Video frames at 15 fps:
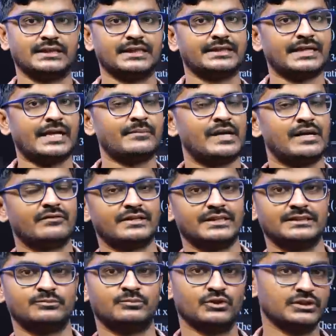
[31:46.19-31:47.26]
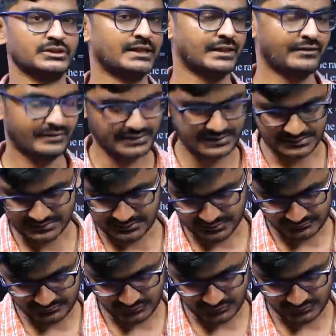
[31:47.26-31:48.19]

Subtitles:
like time average, position average and stuff.